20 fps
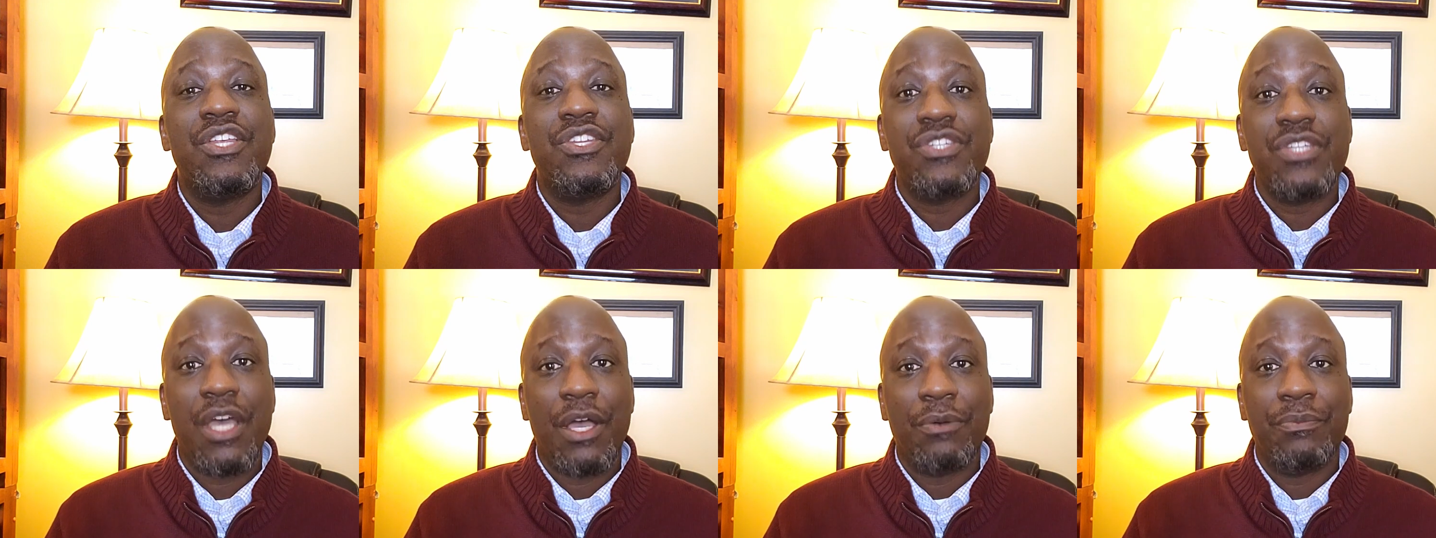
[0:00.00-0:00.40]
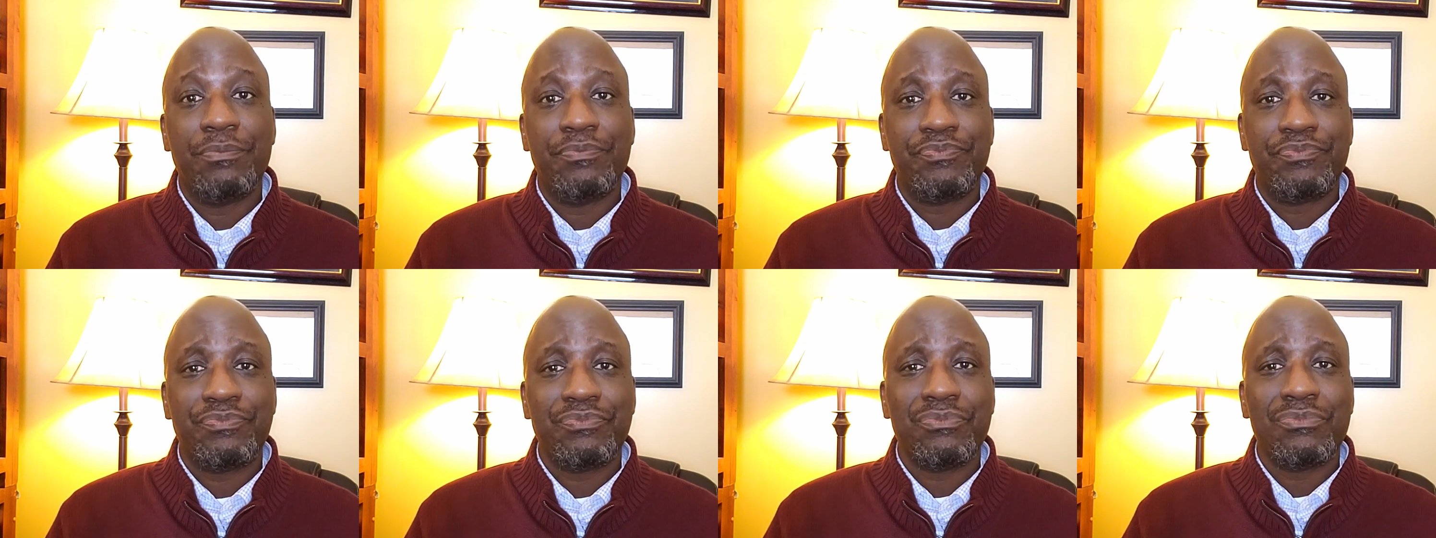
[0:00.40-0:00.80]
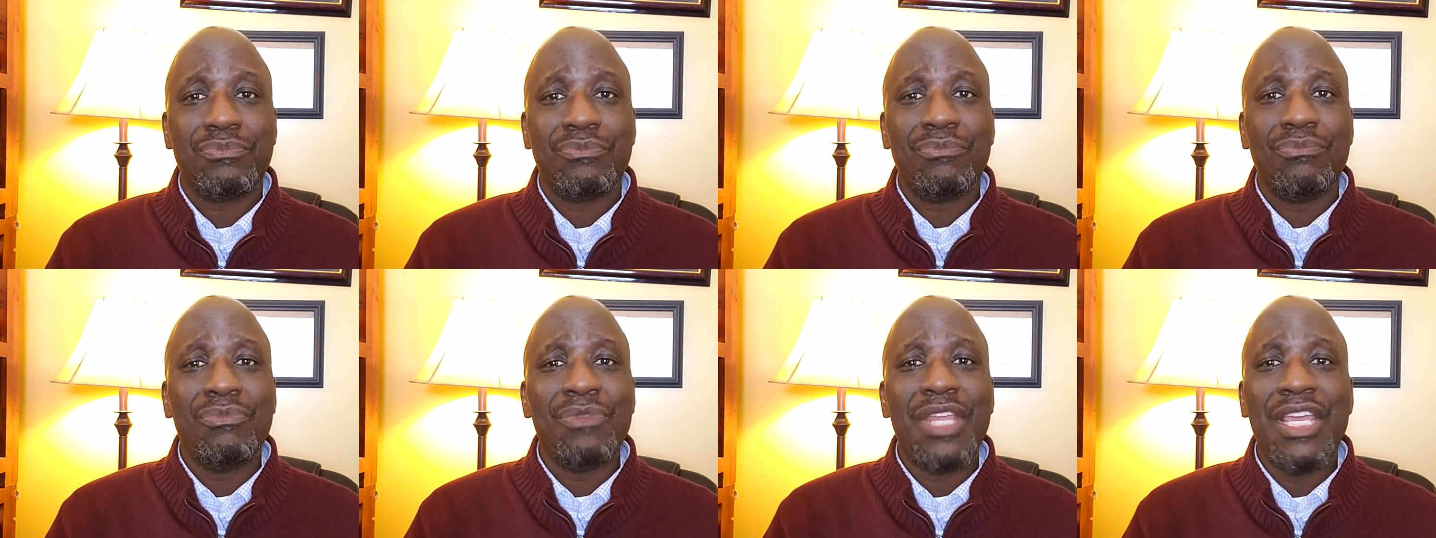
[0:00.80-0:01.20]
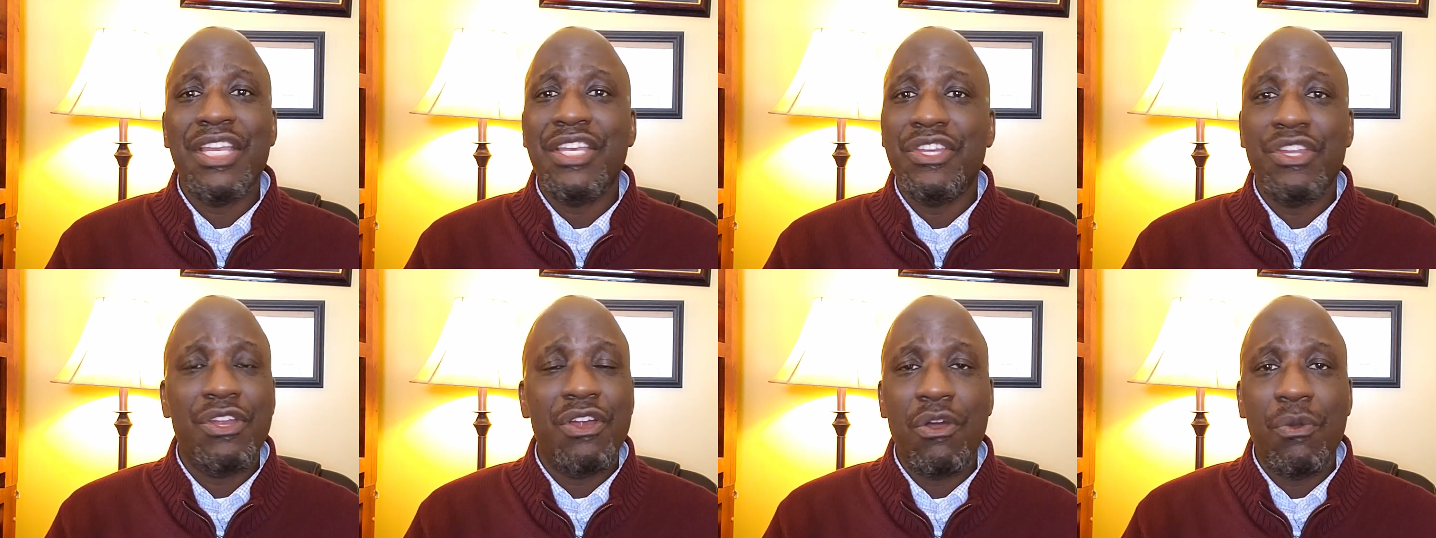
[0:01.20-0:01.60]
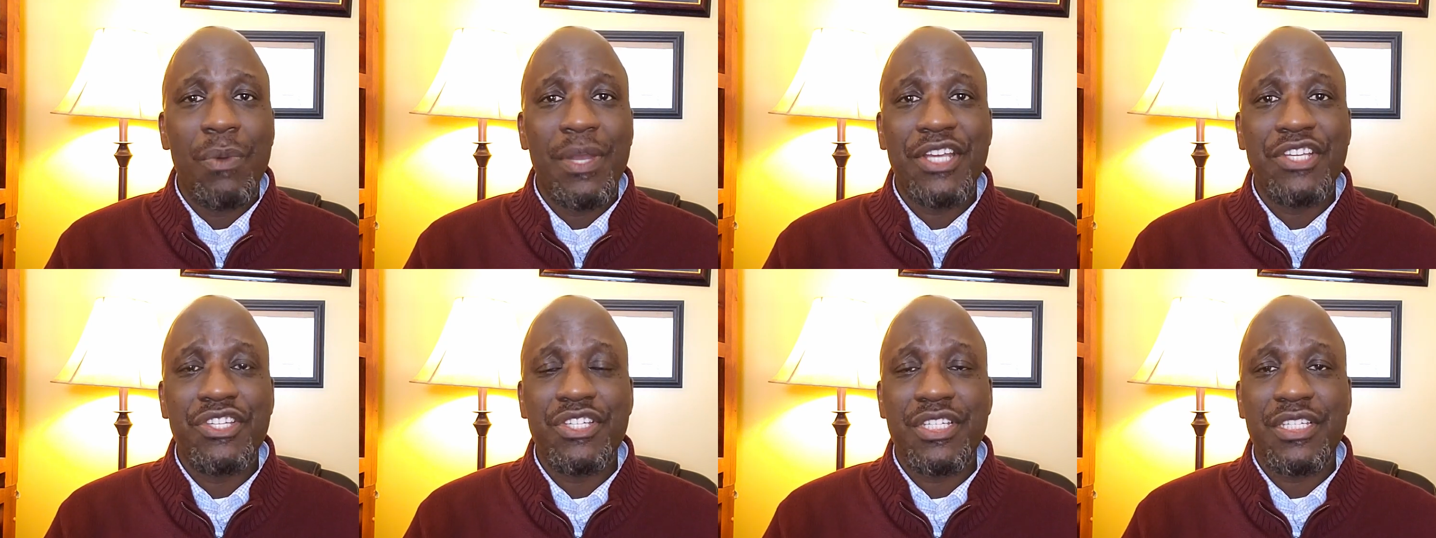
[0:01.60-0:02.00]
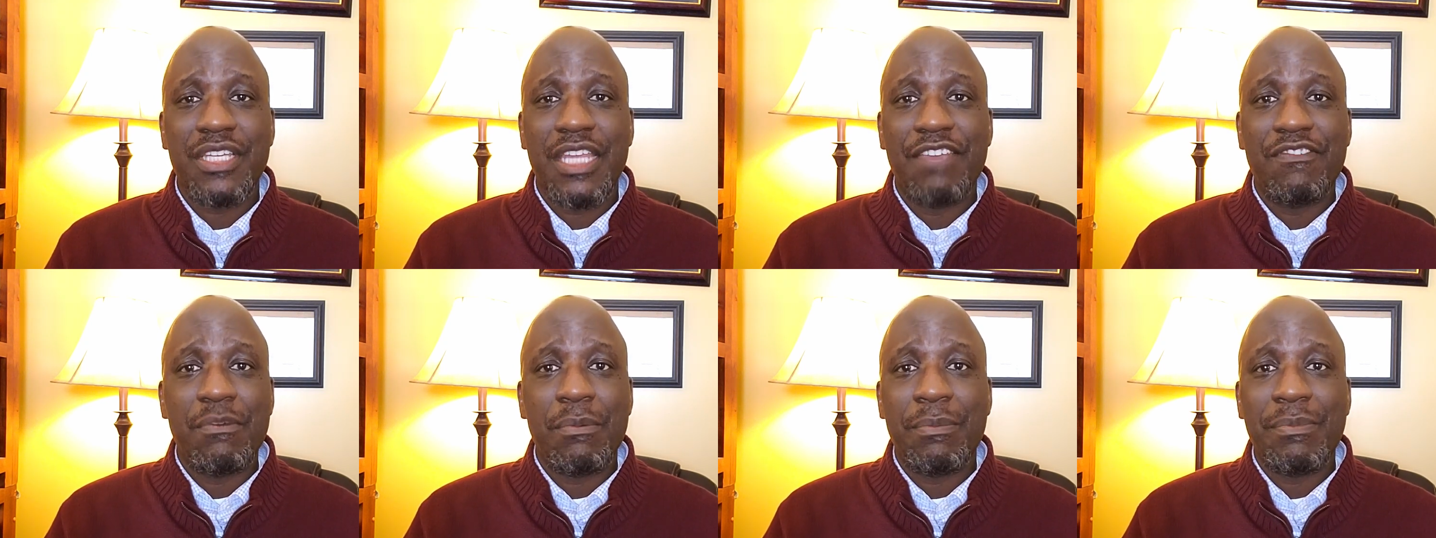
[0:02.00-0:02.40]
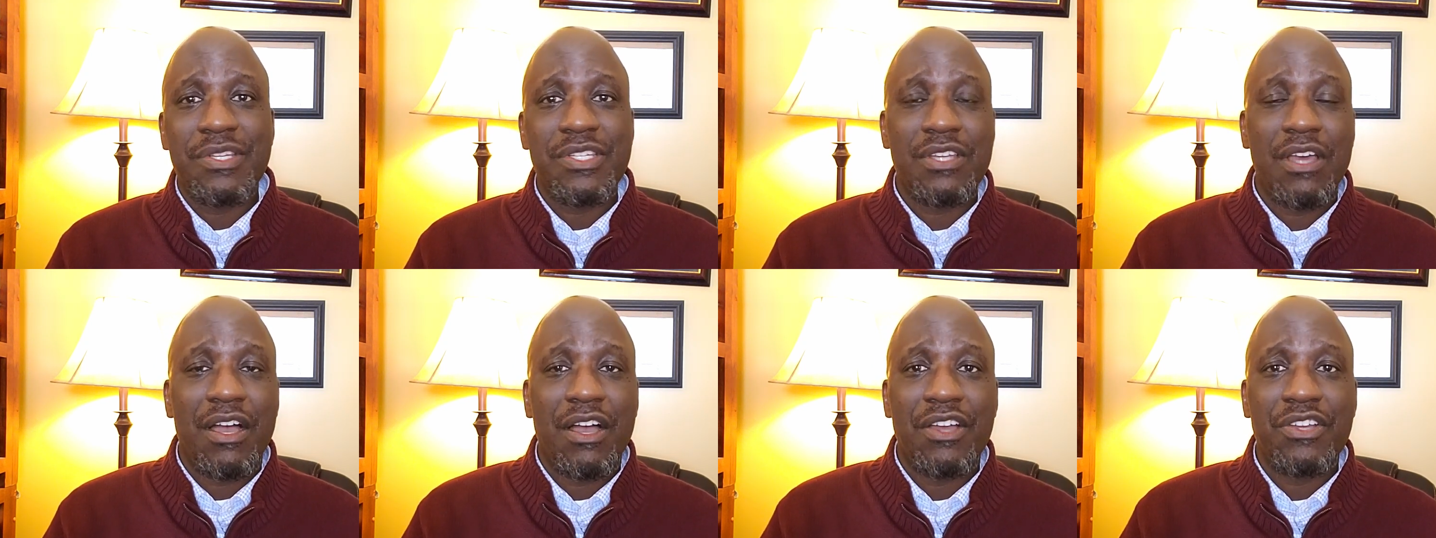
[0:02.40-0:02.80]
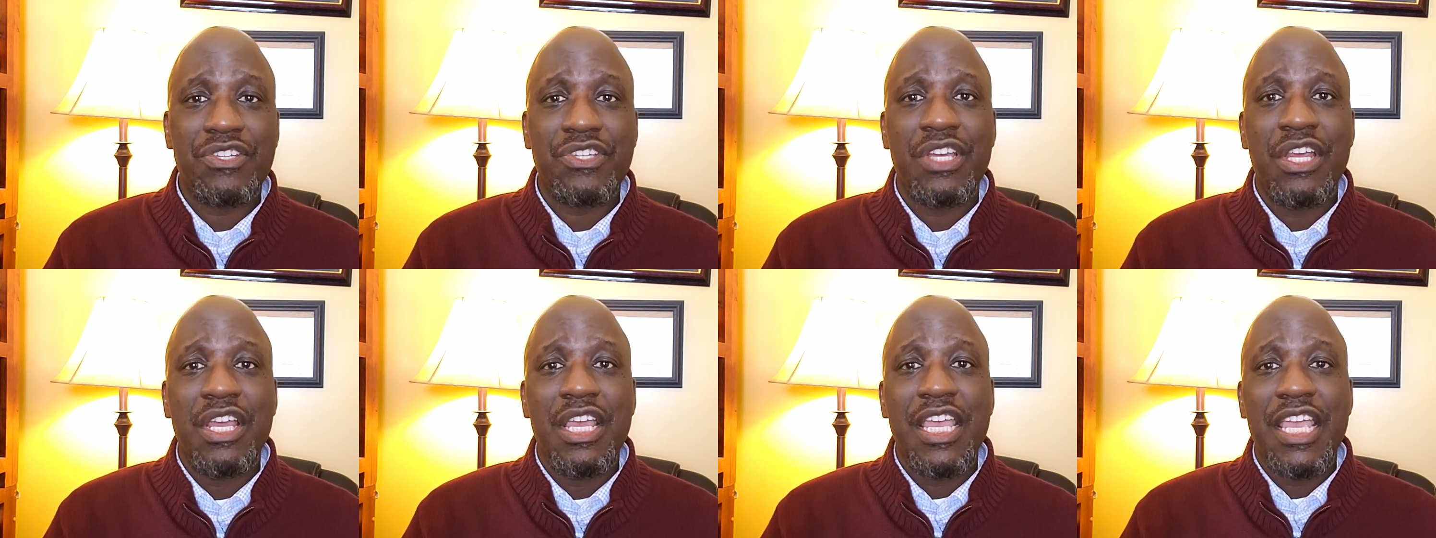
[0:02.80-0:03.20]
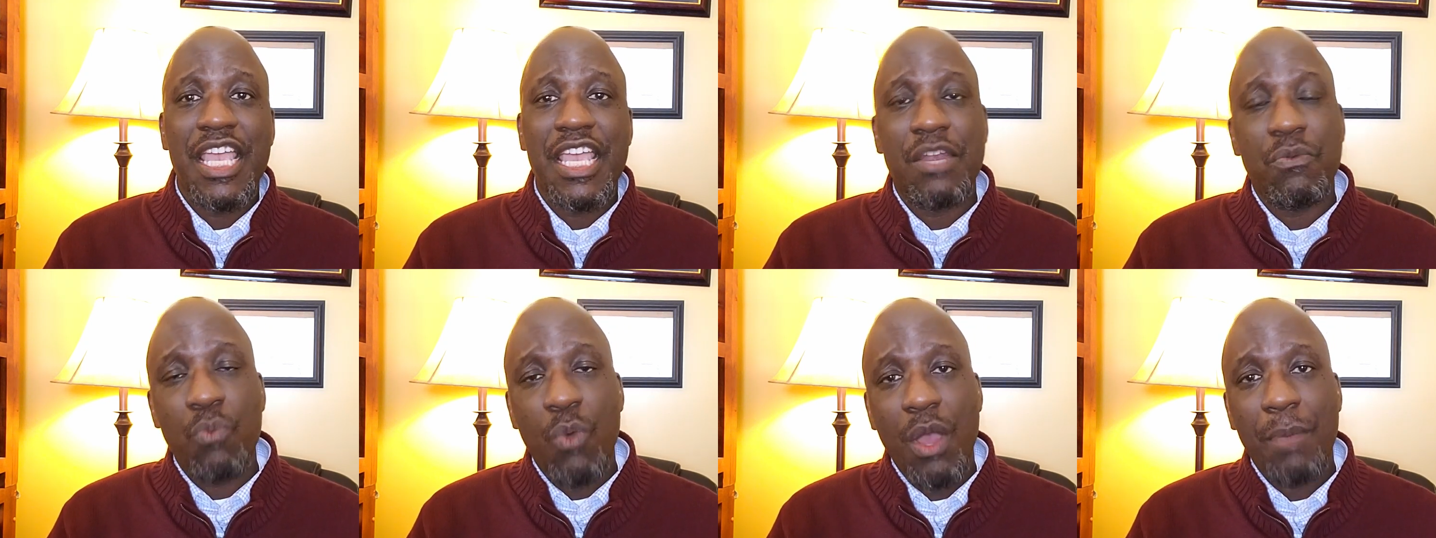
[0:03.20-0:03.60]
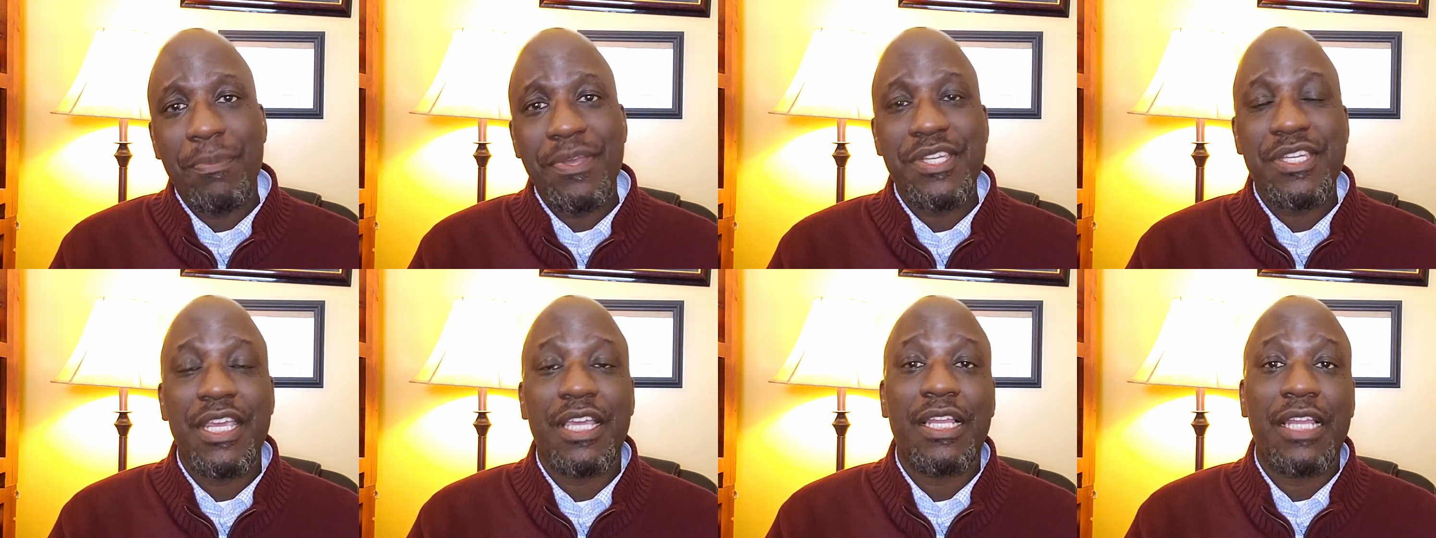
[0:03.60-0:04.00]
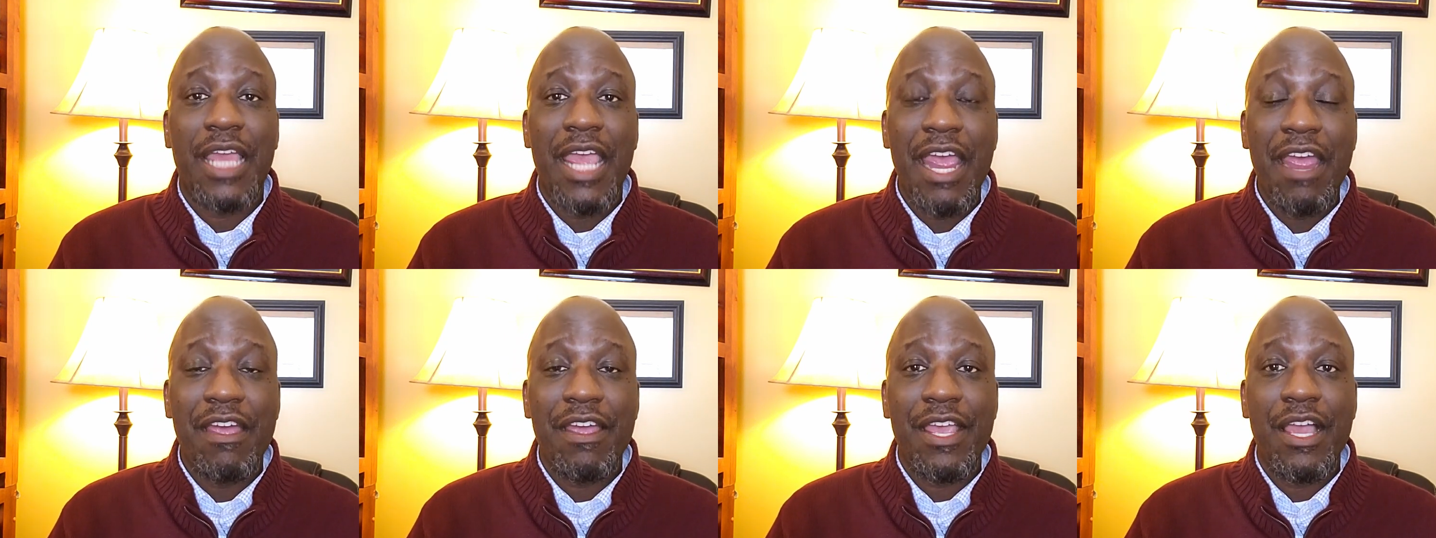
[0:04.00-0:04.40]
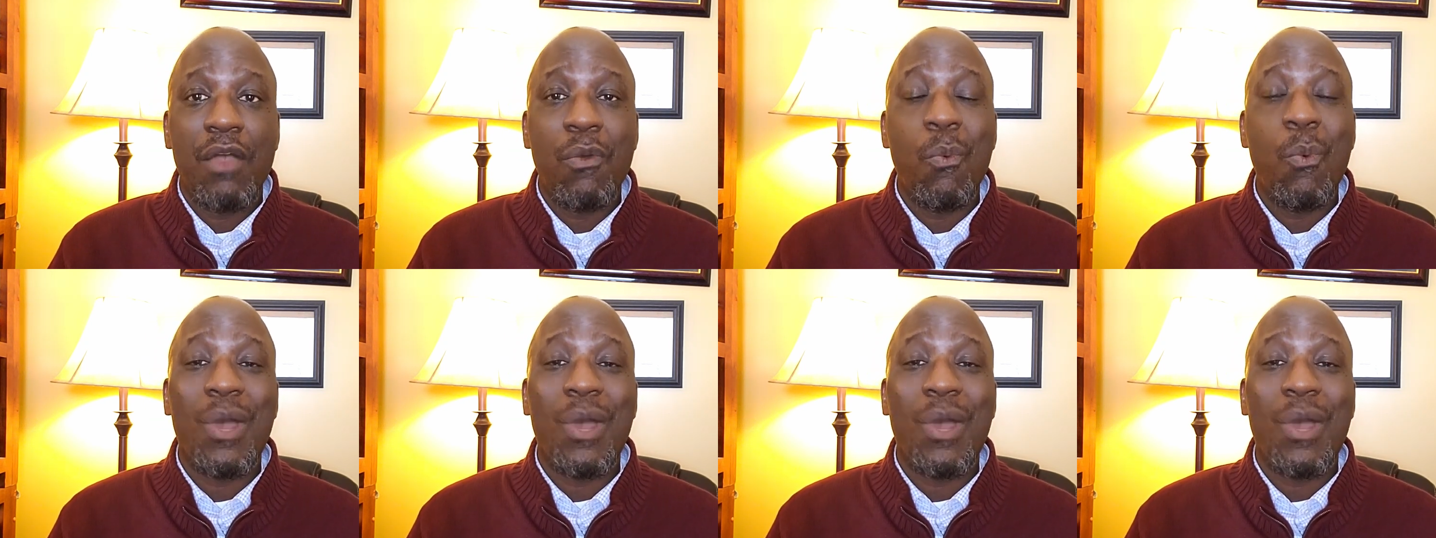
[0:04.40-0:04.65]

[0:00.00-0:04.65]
So, you don't want to just give them a massage in one particular area.